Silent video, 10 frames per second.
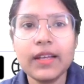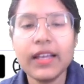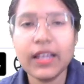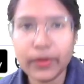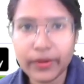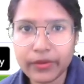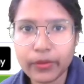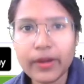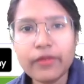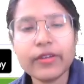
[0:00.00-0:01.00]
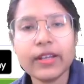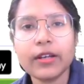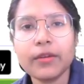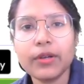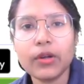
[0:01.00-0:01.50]
Hello everyone,
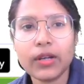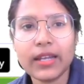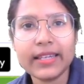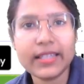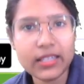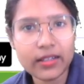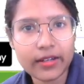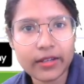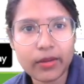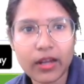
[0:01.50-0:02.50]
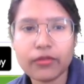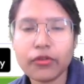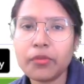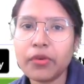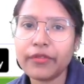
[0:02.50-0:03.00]
welcome in online e-learning
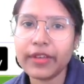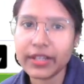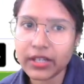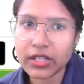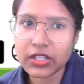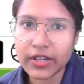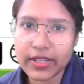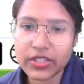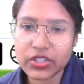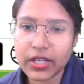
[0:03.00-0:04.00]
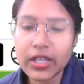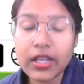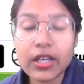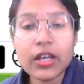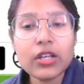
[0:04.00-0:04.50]
platform of Agriculturegk.
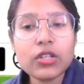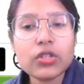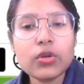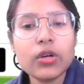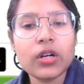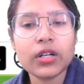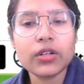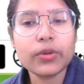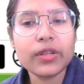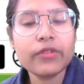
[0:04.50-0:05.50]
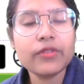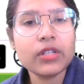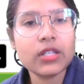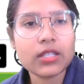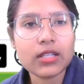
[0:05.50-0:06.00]
Today we will
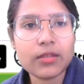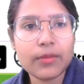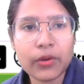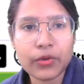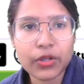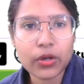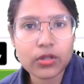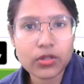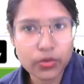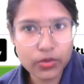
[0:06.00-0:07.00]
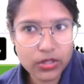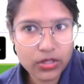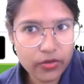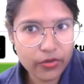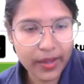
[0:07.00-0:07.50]
discuss about your sources
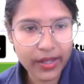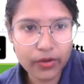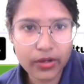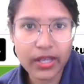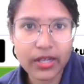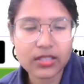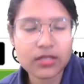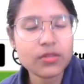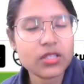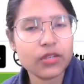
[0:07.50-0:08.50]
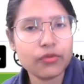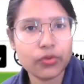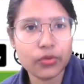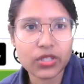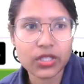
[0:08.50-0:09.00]
of microorganisms in
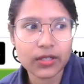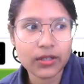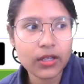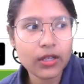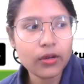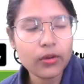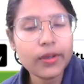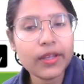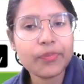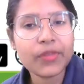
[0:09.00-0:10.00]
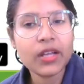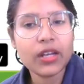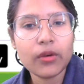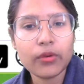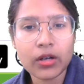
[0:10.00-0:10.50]
food chain. Okay,
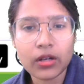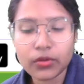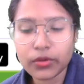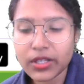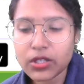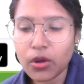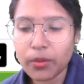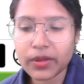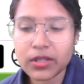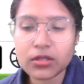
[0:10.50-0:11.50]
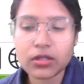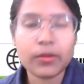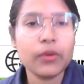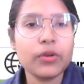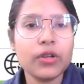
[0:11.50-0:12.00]
now today's topic is
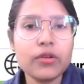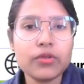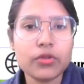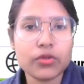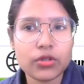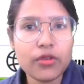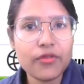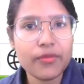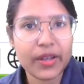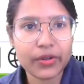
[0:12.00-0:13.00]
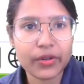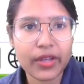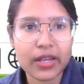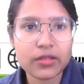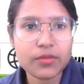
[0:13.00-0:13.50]
about your sources of
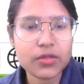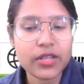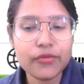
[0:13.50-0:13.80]
microorganisms in